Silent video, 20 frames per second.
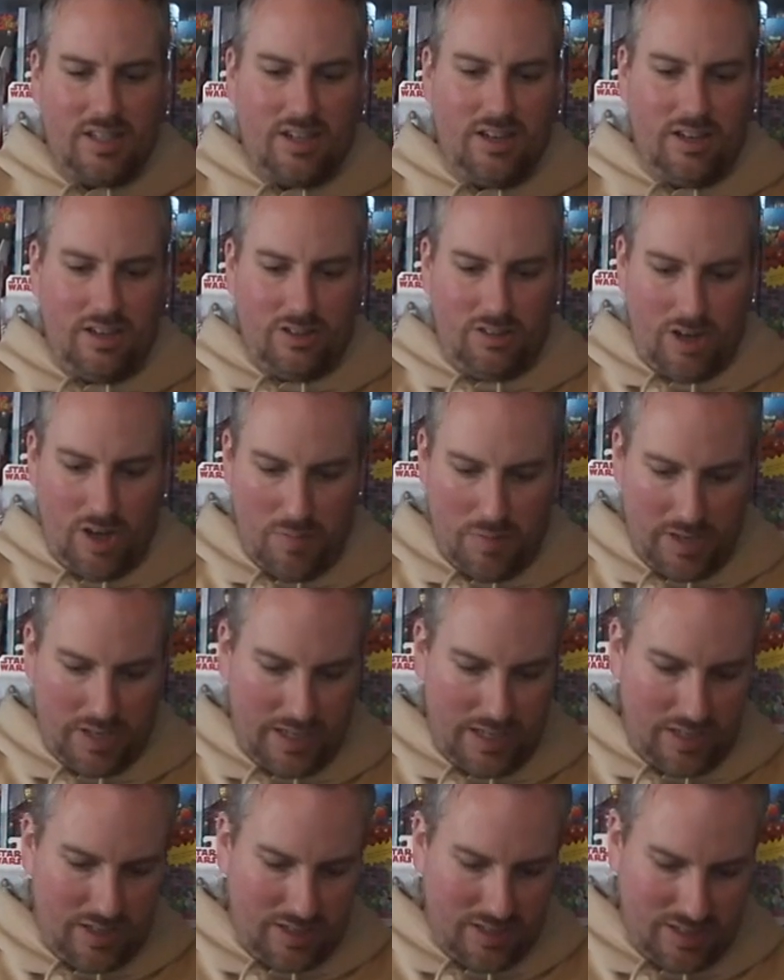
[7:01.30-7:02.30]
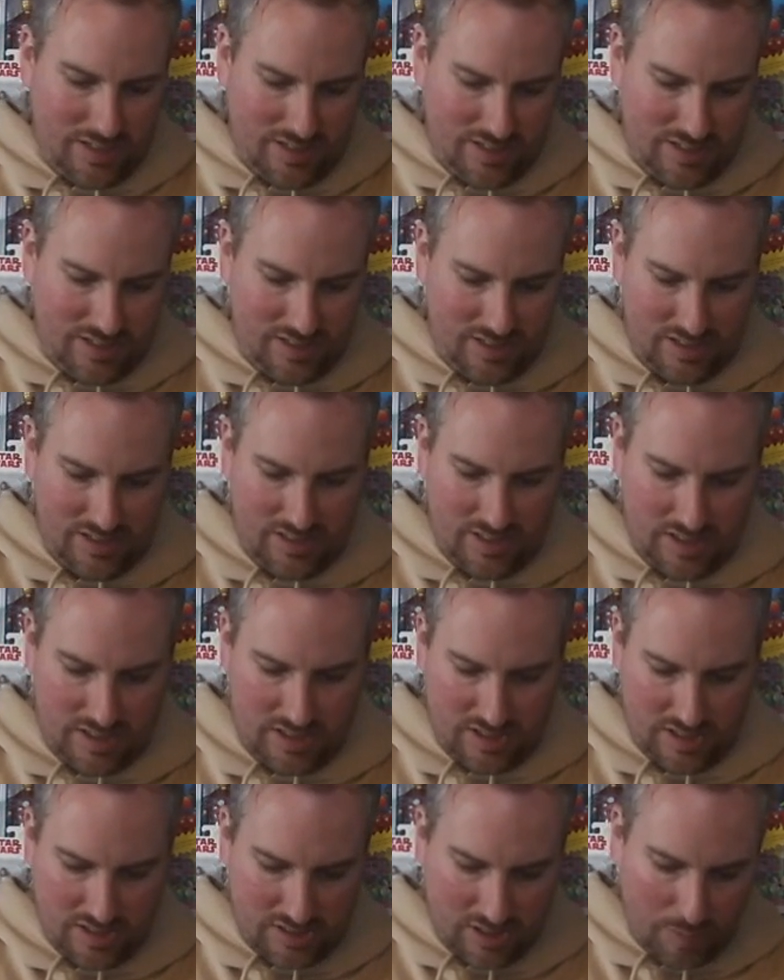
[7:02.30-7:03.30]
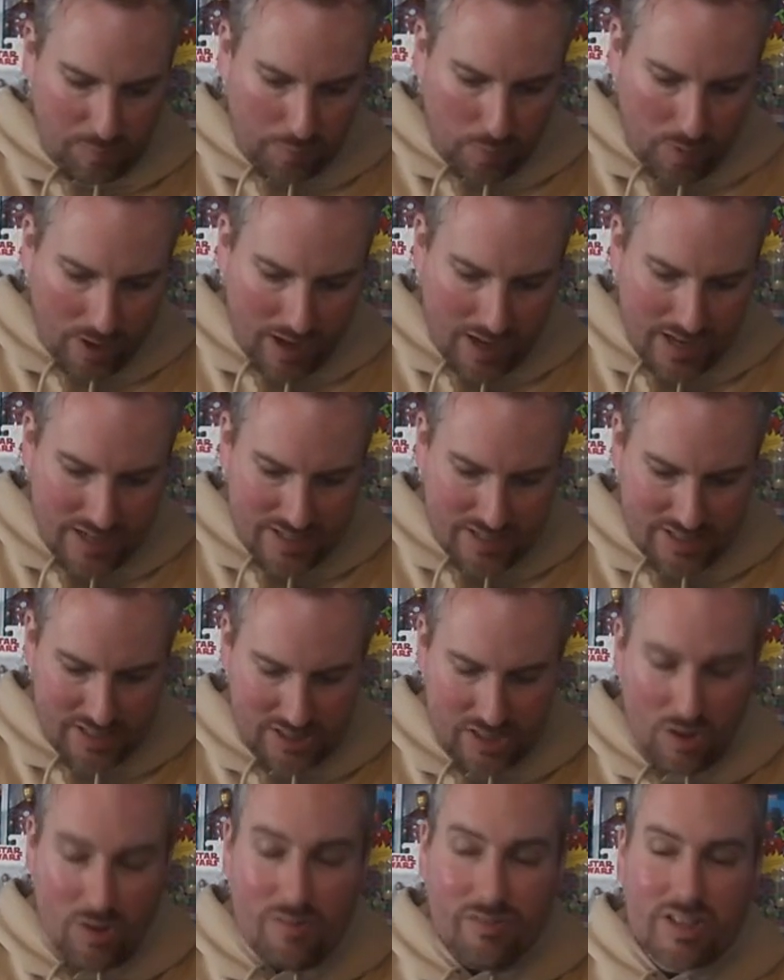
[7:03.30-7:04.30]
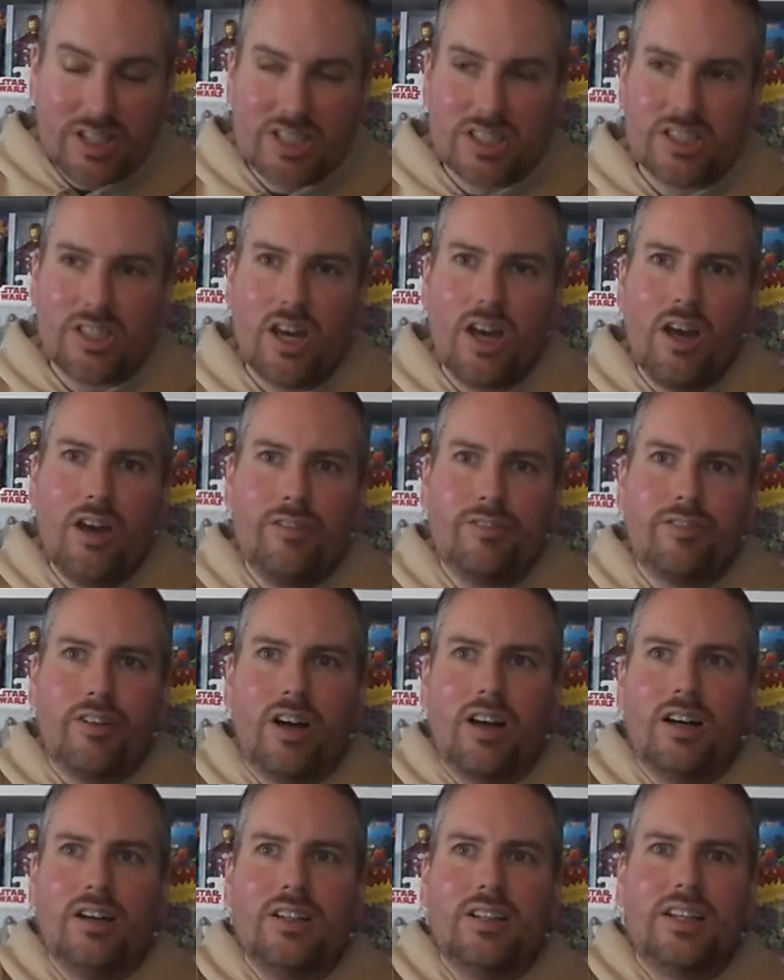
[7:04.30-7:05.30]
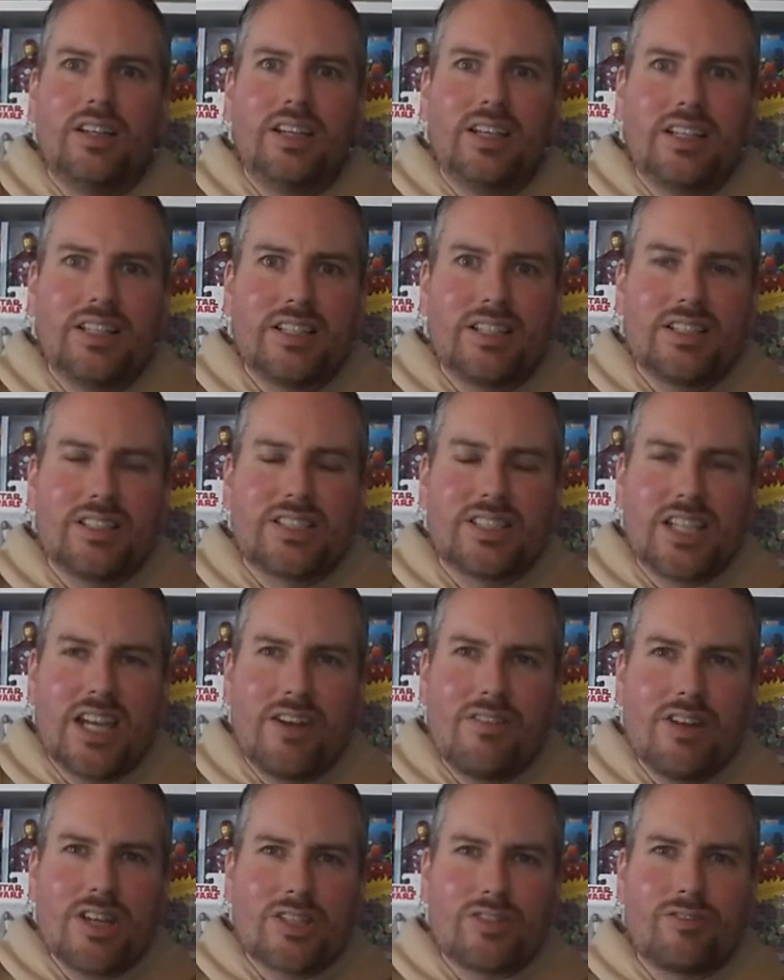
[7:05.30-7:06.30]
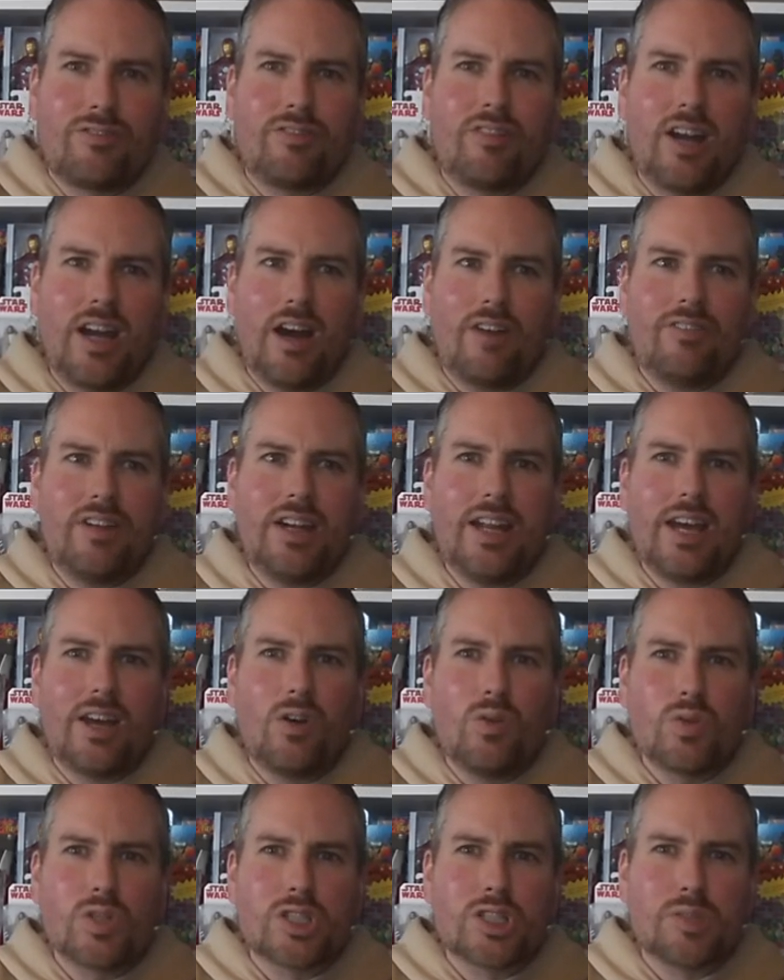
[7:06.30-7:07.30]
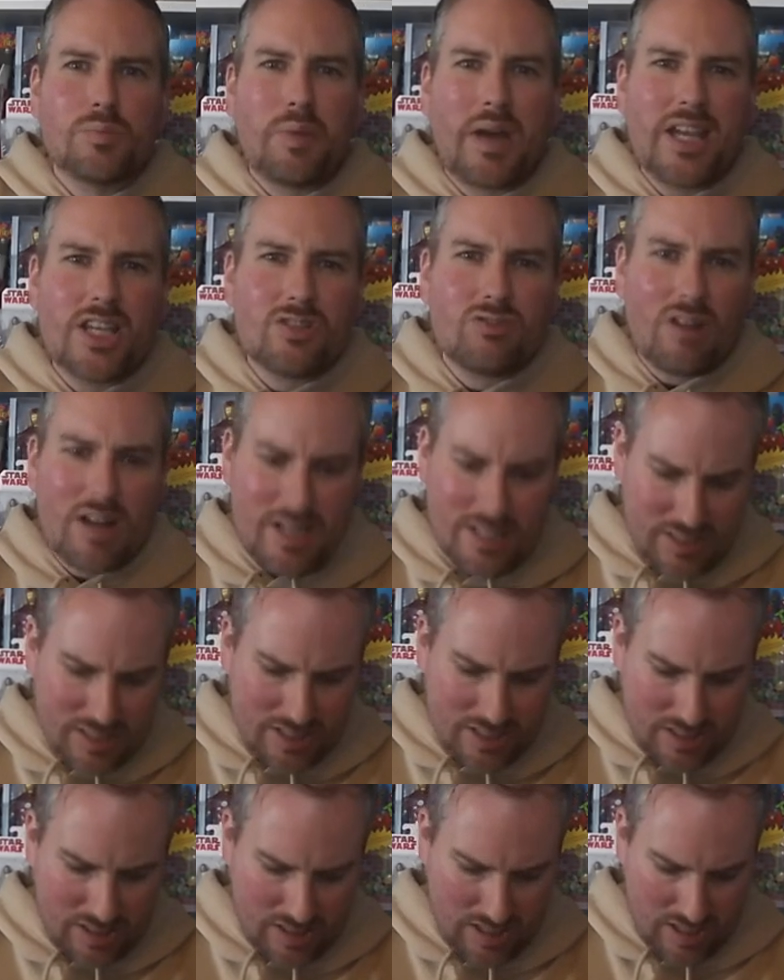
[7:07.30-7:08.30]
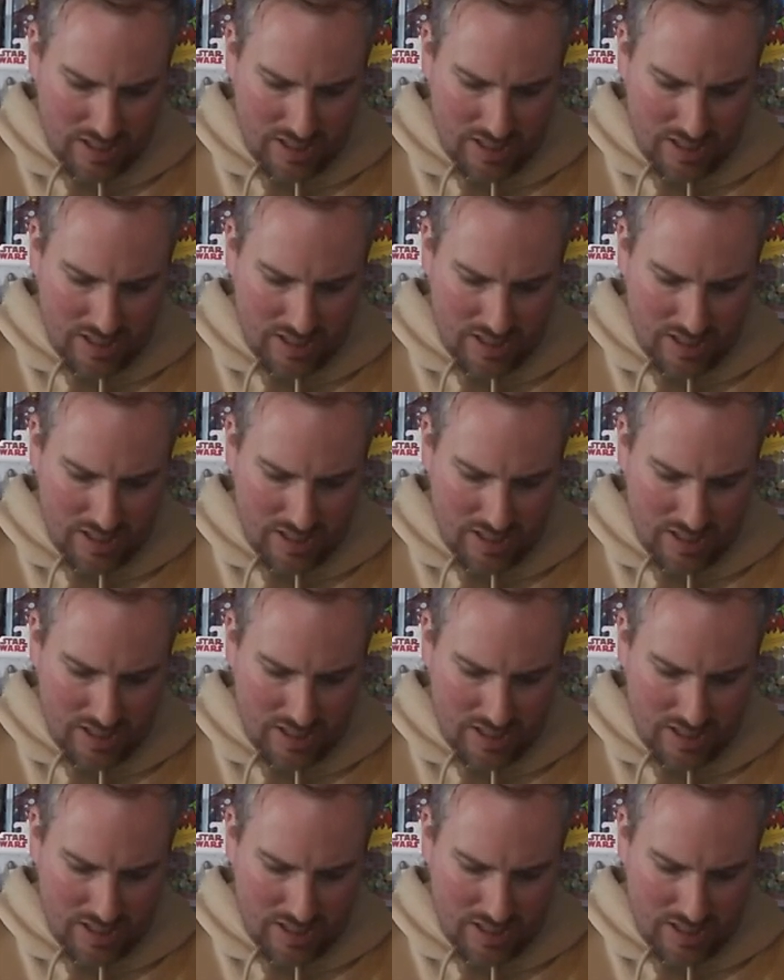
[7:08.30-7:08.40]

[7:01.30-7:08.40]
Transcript: Oh, I've got to open it now. So I brought a Silver Surfer Series 3. I think they're called Space Racers.